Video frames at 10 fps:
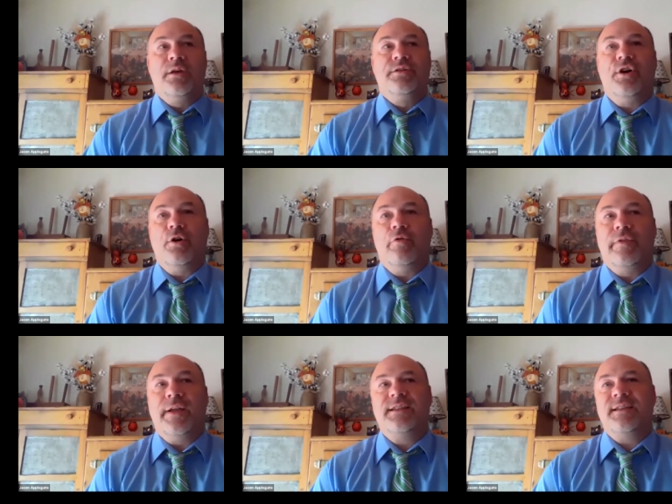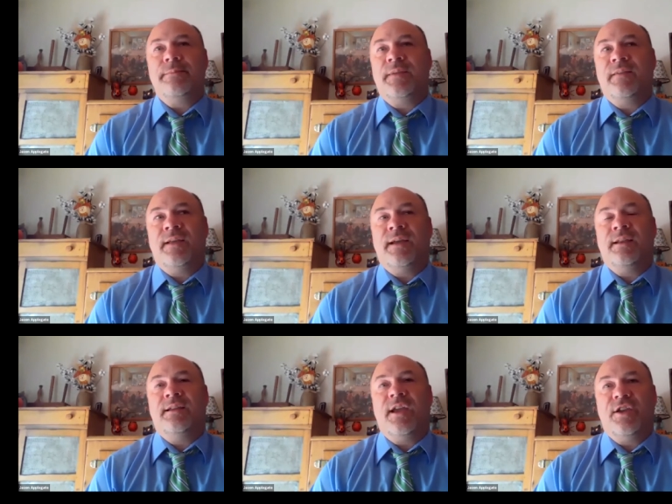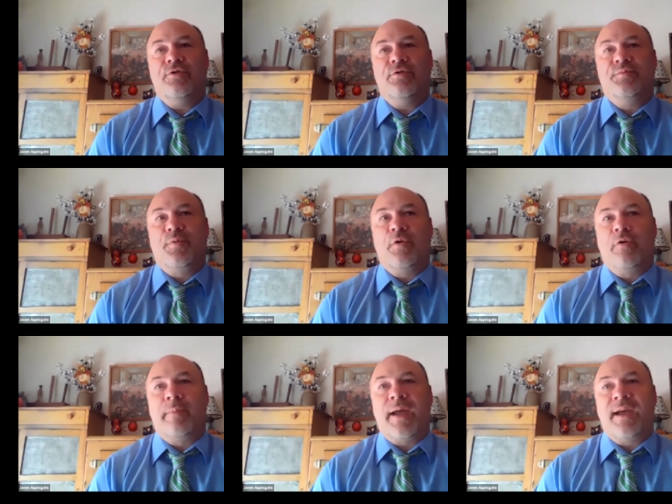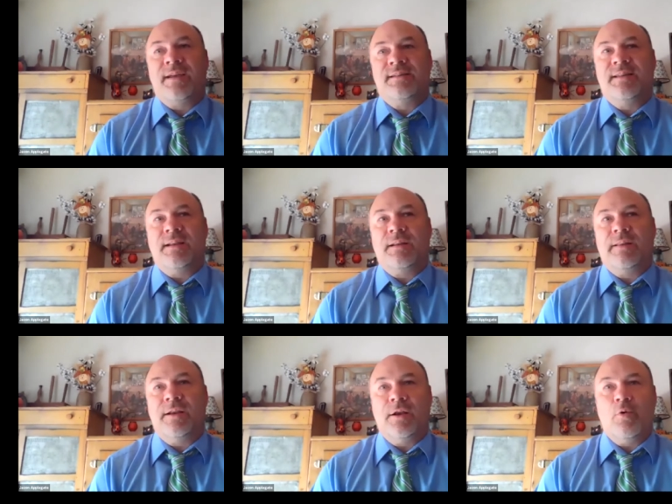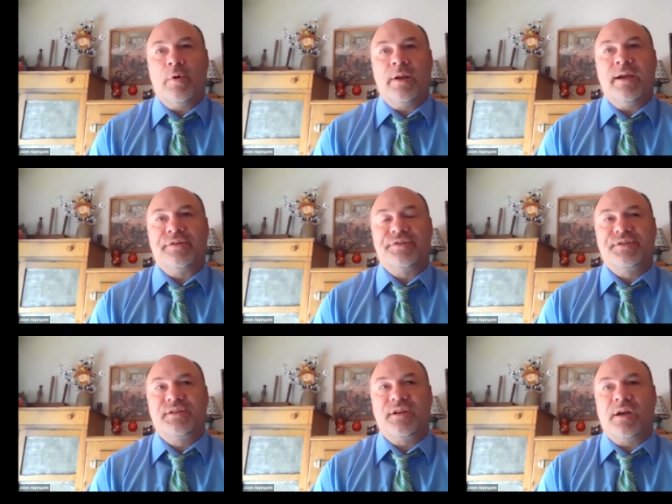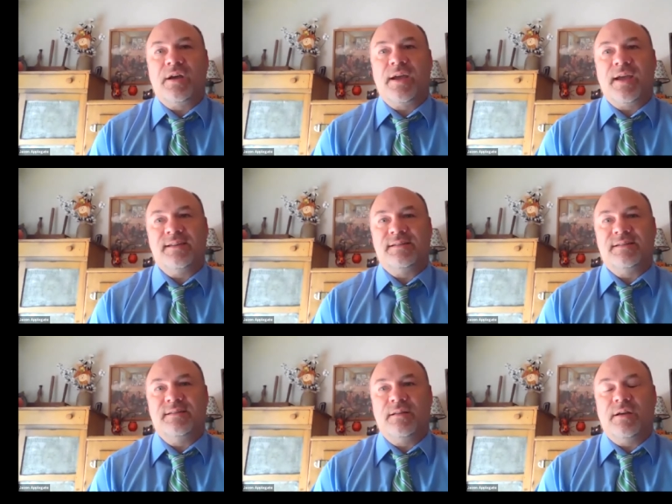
So that's something that NKU's program has that, that no one else uh, has.